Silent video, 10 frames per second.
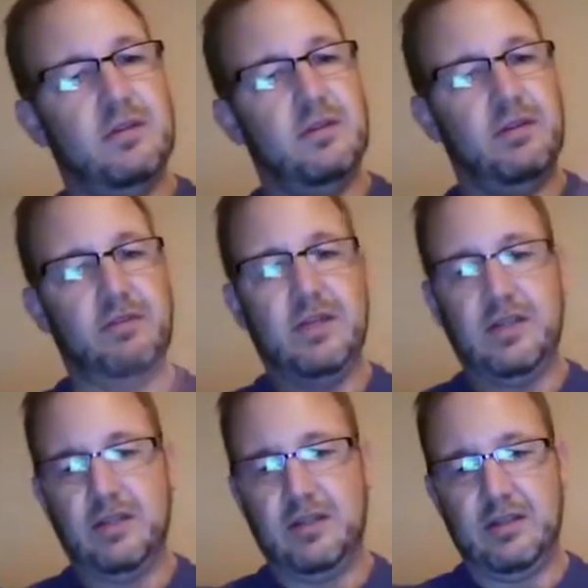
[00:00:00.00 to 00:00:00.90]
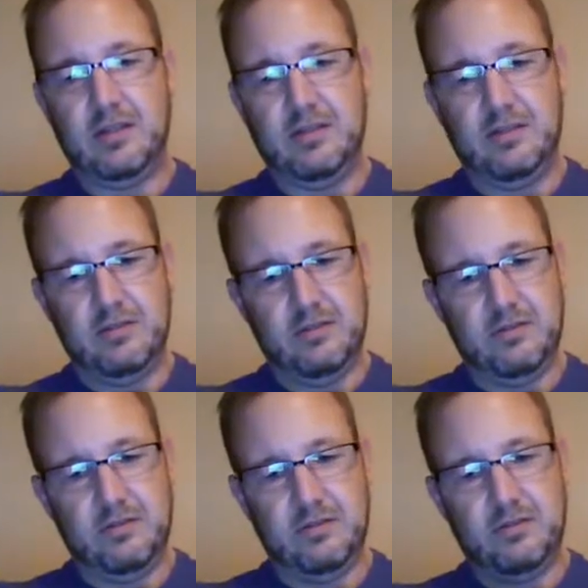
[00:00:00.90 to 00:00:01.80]
I've got
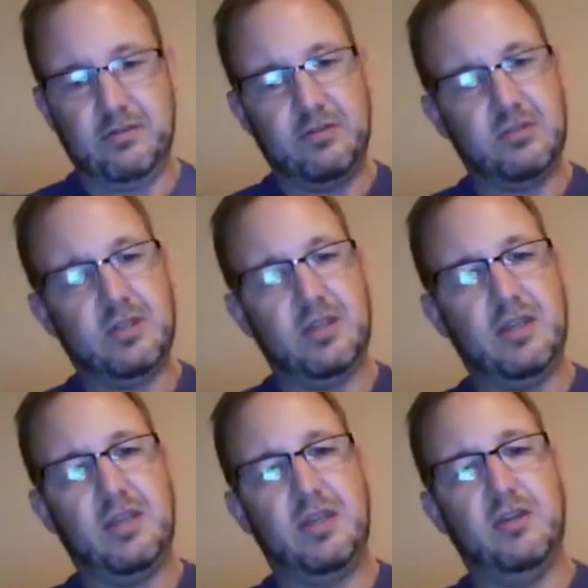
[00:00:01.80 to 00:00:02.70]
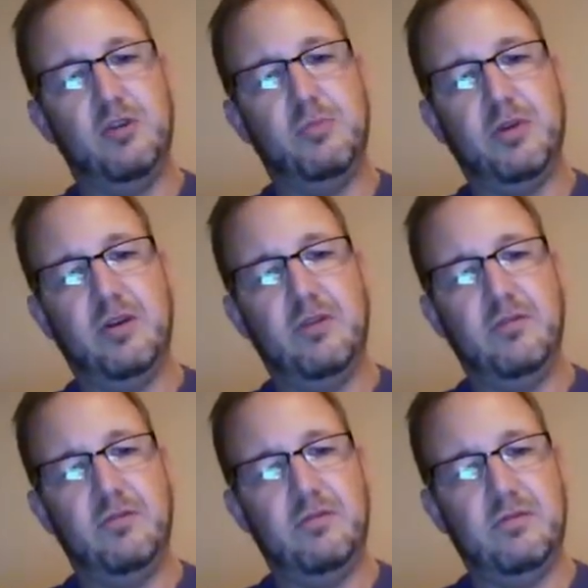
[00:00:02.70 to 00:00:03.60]
looks like a coupon
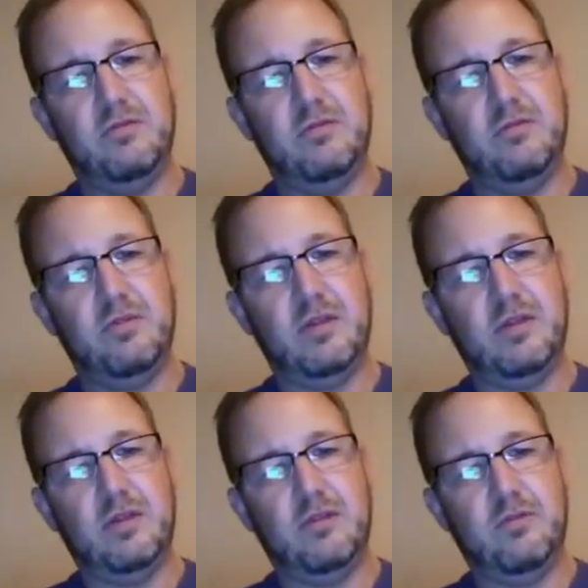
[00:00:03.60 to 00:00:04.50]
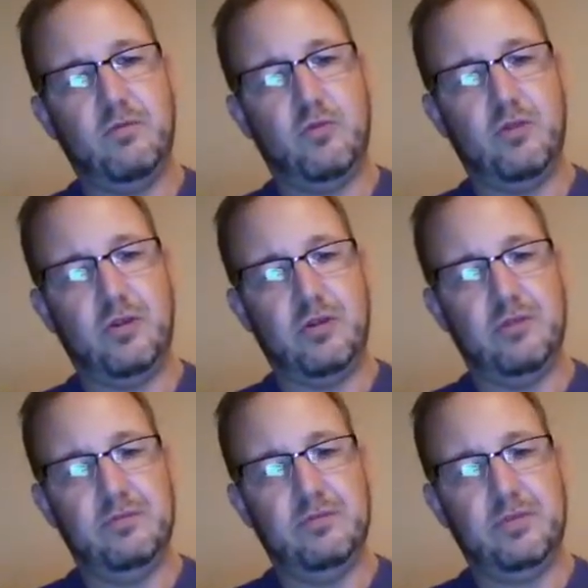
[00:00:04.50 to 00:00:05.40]
for
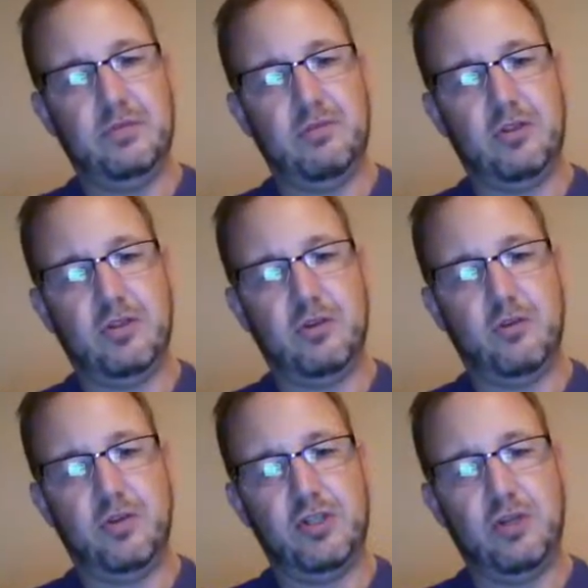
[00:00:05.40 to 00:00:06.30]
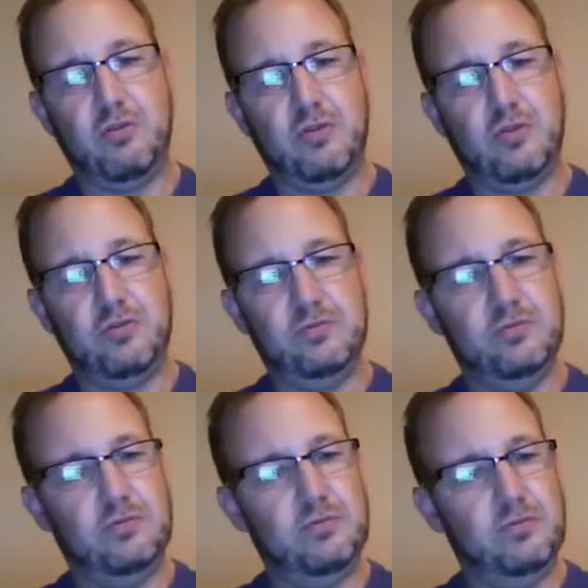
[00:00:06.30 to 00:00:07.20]
something called Crunchyroll.
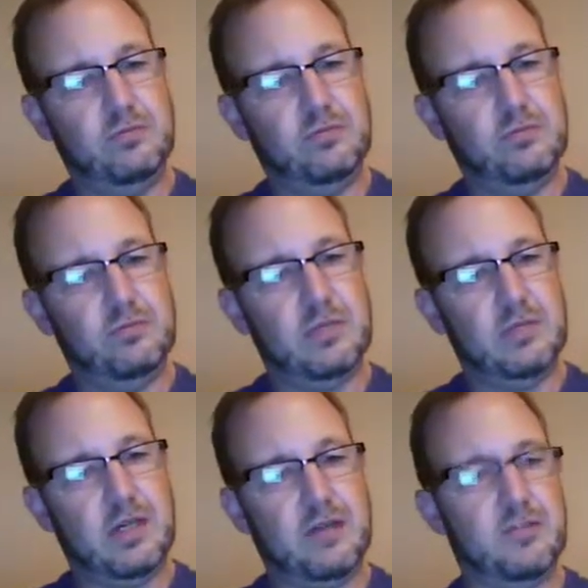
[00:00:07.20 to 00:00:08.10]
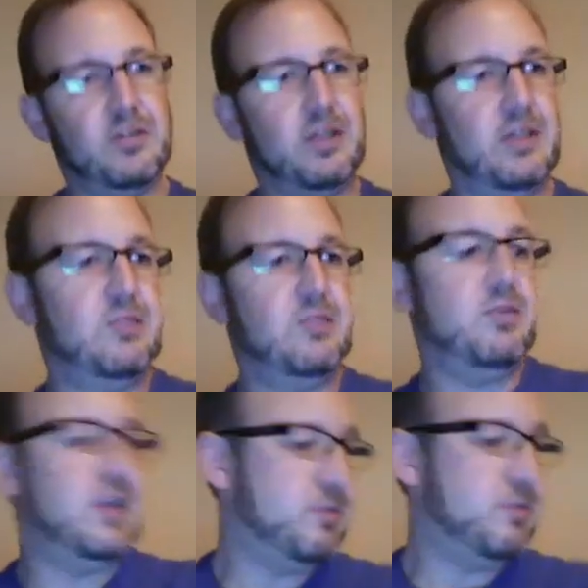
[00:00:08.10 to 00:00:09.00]
I'll have to look at see what
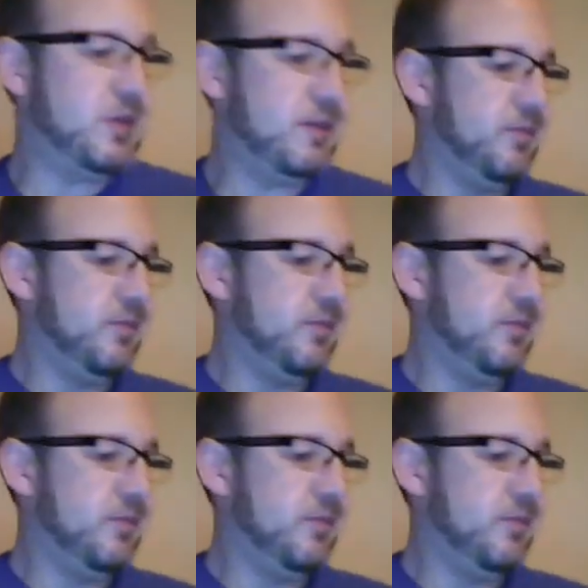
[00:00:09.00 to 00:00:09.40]
that's about.